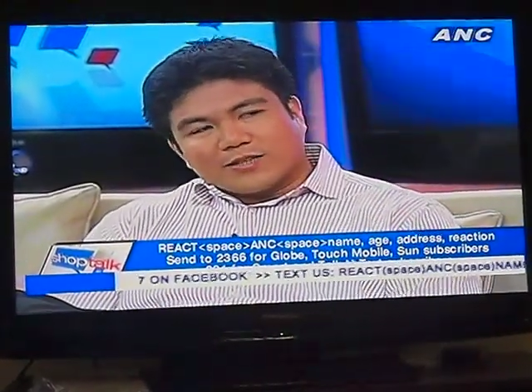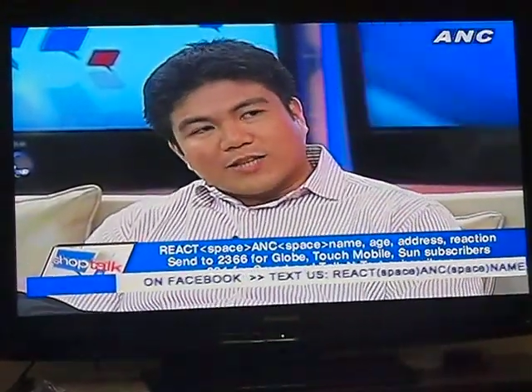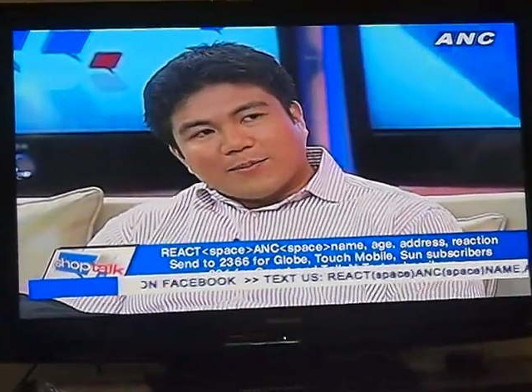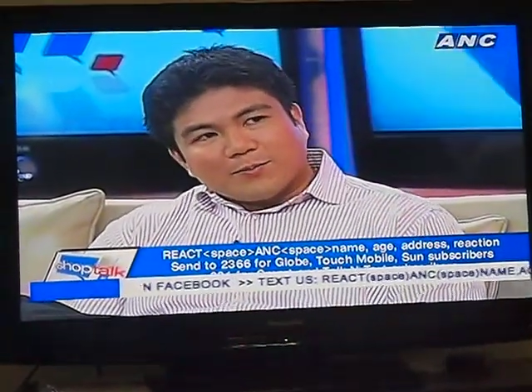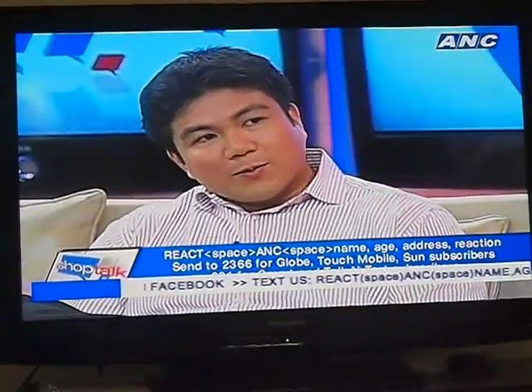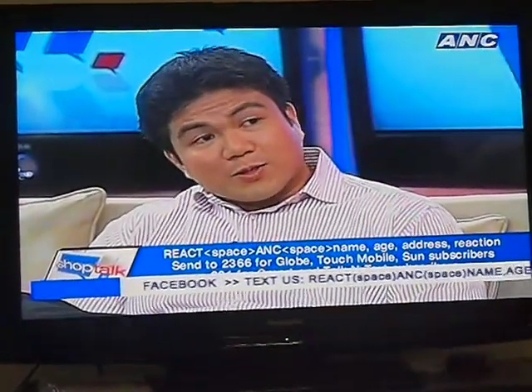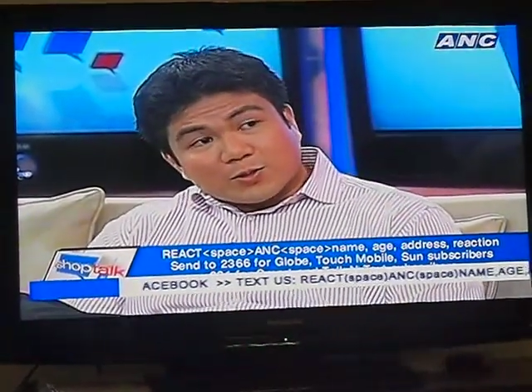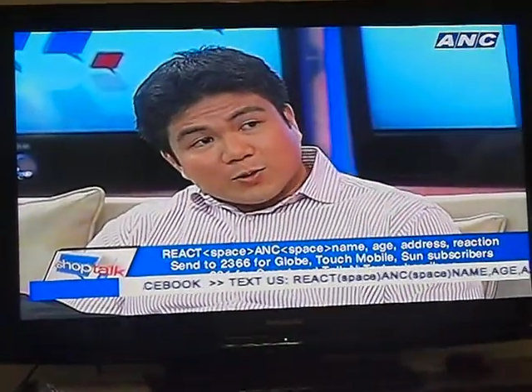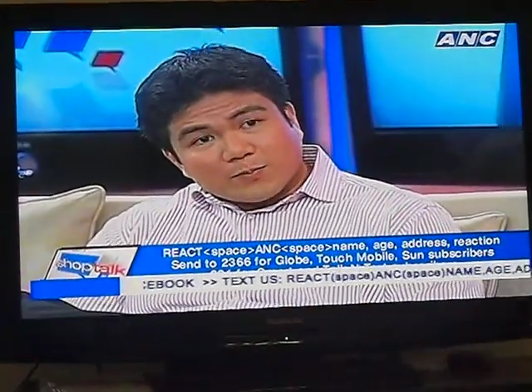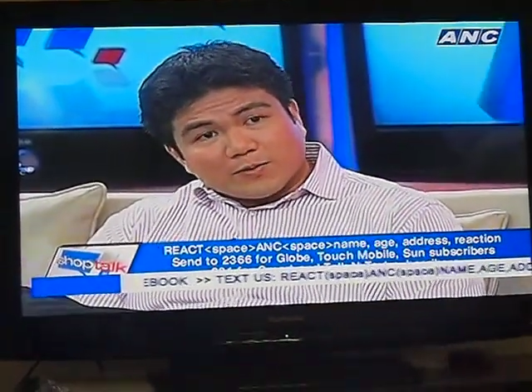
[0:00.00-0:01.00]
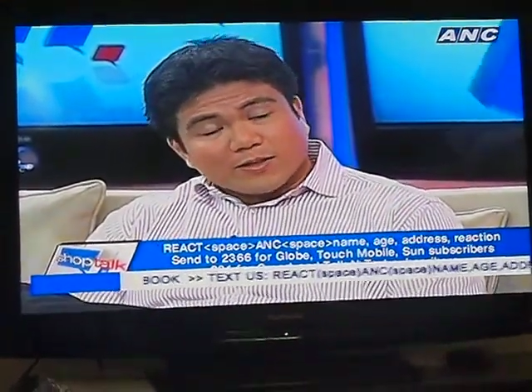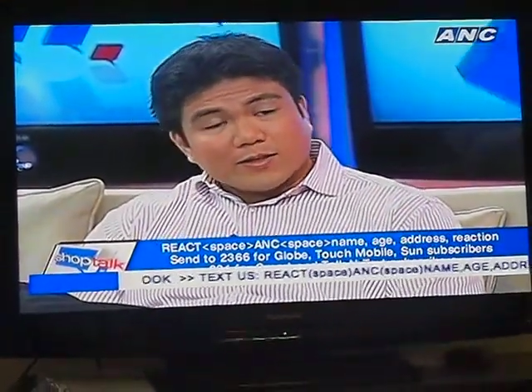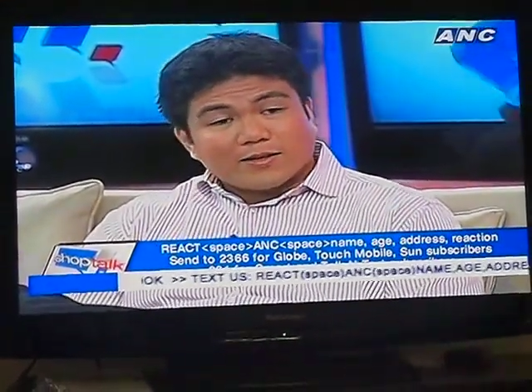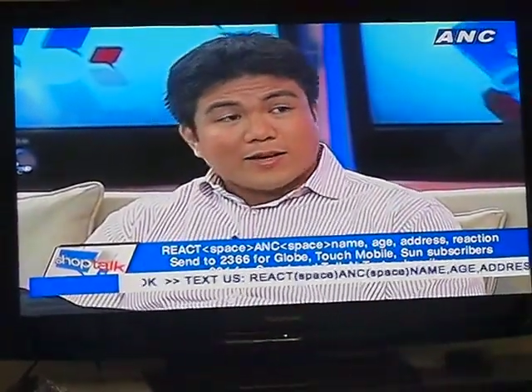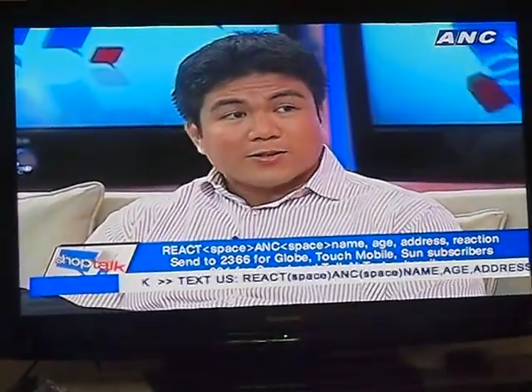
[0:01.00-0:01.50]
The shampoo, the soap,
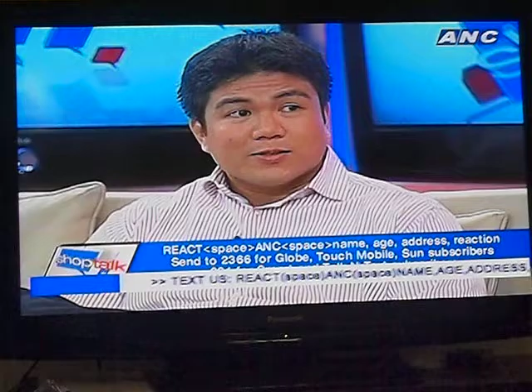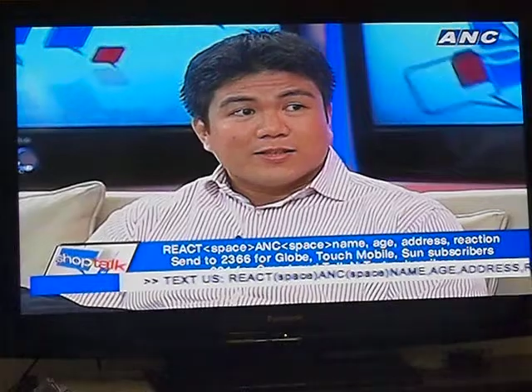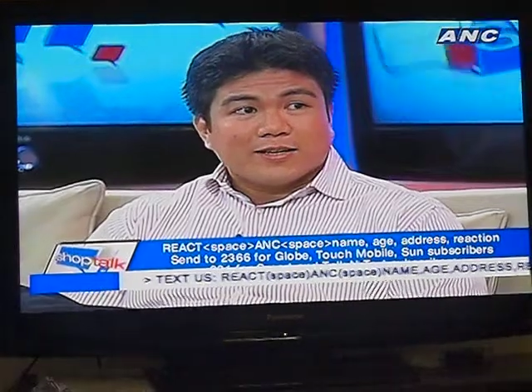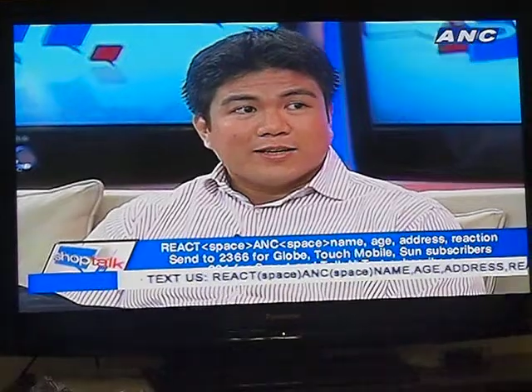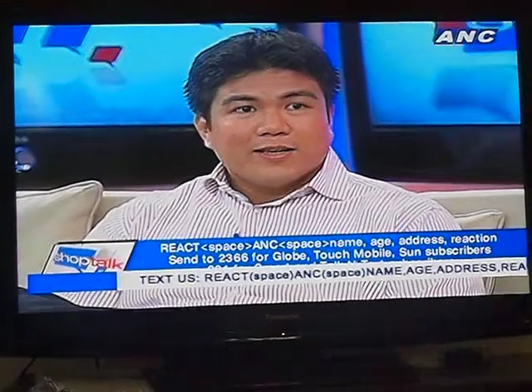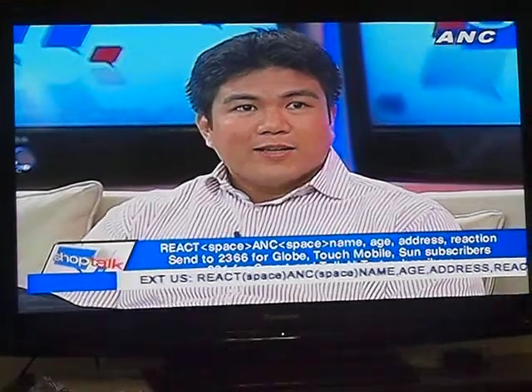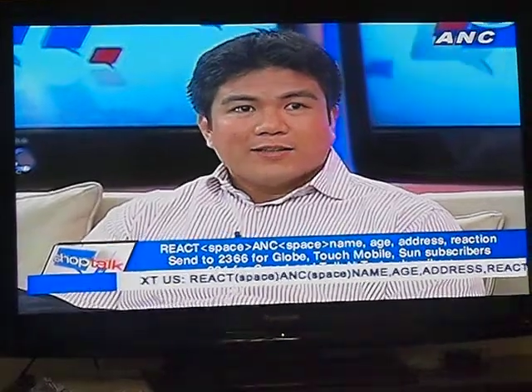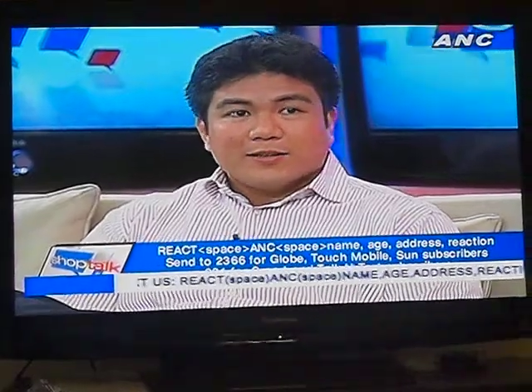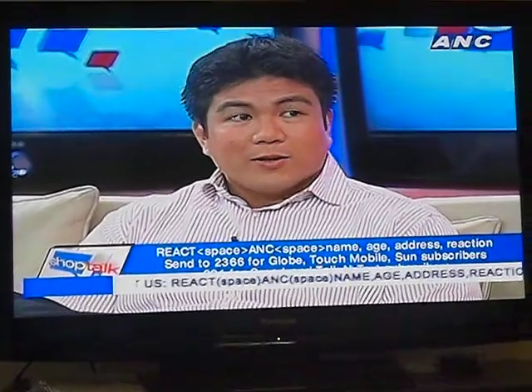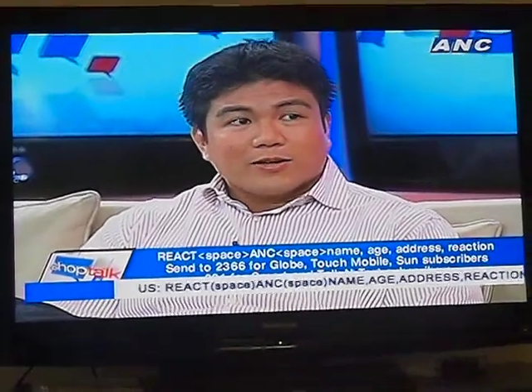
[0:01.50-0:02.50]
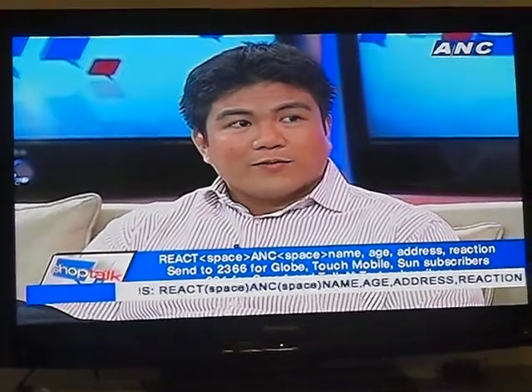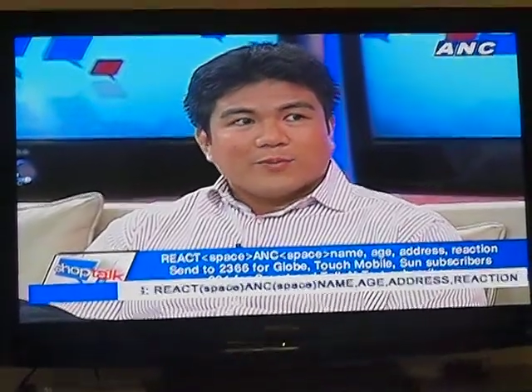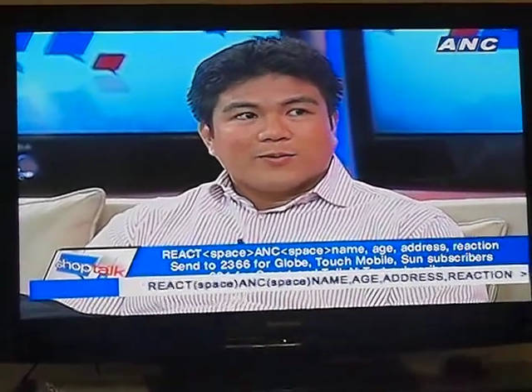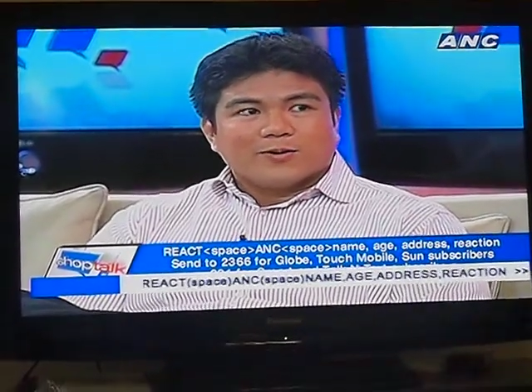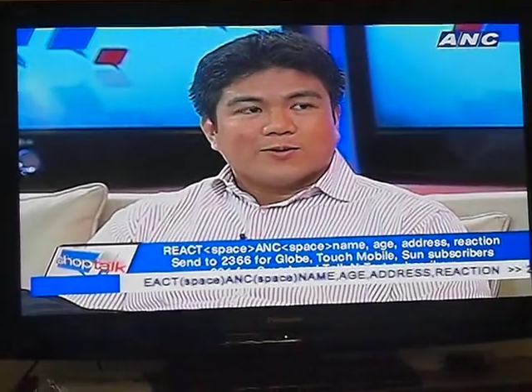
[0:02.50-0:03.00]
the rasul clay, they all come
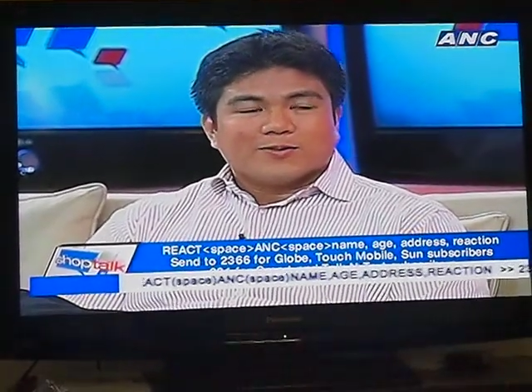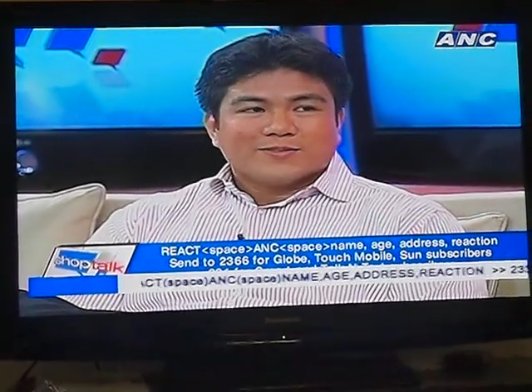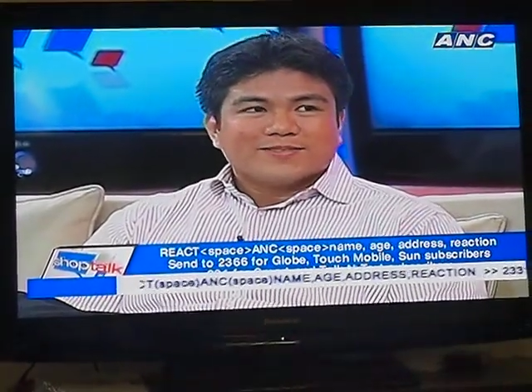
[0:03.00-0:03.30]
from Morocco.